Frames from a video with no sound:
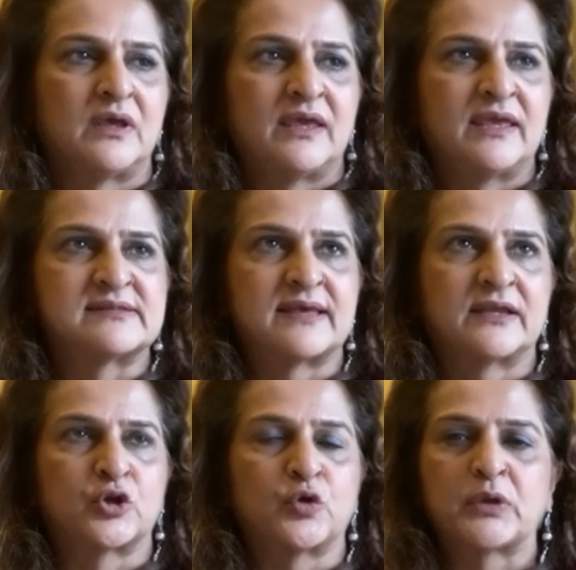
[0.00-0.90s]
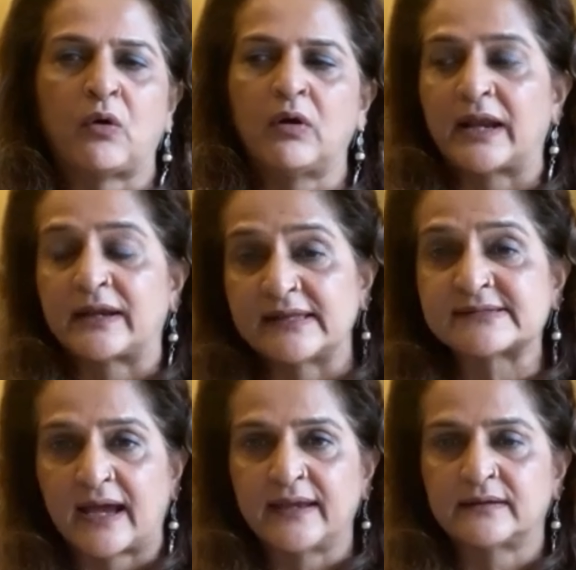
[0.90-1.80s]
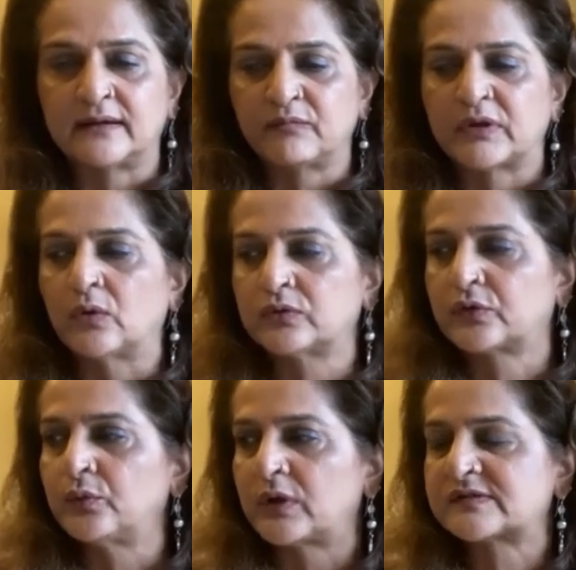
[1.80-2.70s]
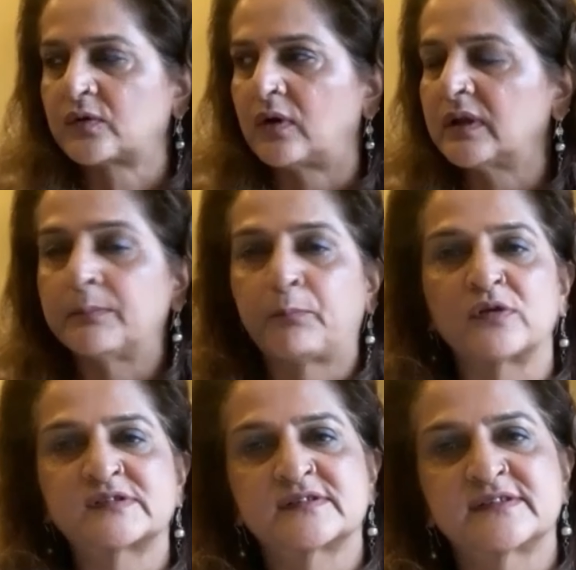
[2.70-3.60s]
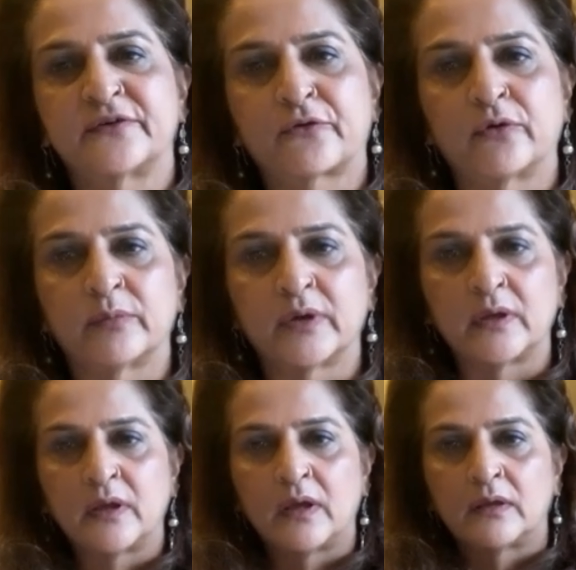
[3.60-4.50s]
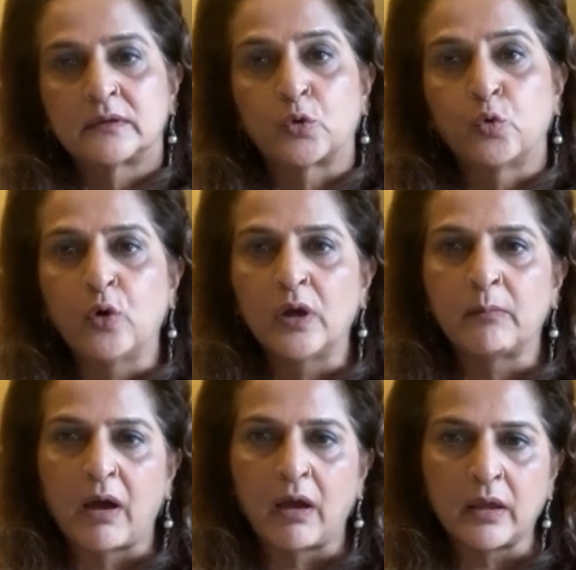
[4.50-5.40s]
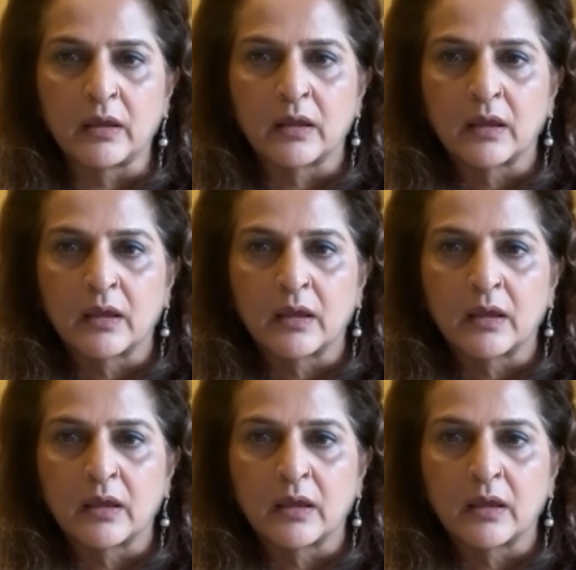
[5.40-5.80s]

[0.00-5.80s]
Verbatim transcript: is that we all, at least I did, we go through what's called the imposter syndrome. That who am I?